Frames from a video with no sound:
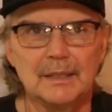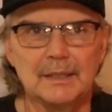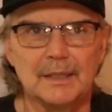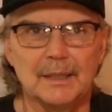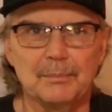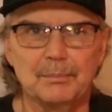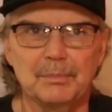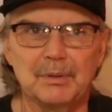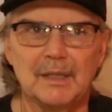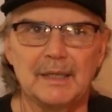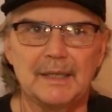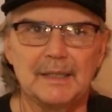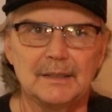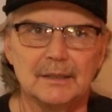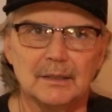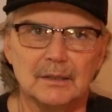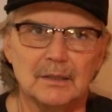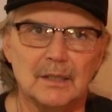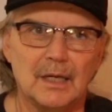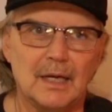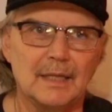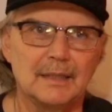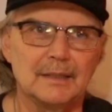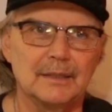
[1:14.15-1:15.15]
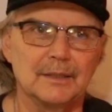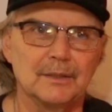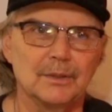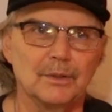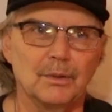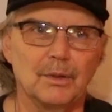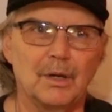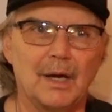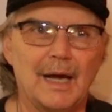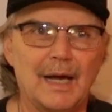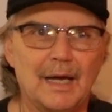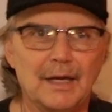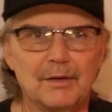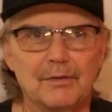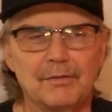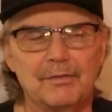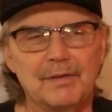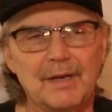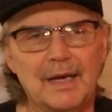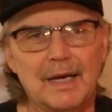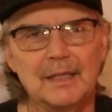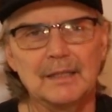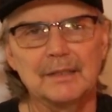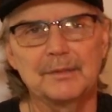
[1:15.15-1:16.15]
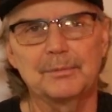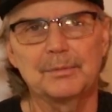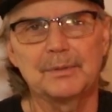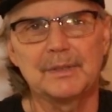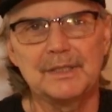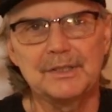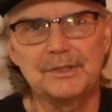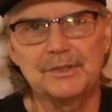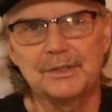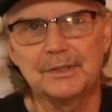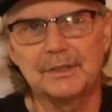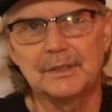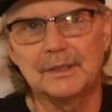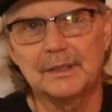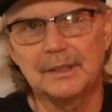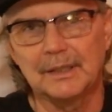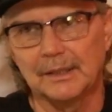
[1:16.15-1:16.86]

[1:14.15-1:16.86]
They played a lot in the Ohio Valley region,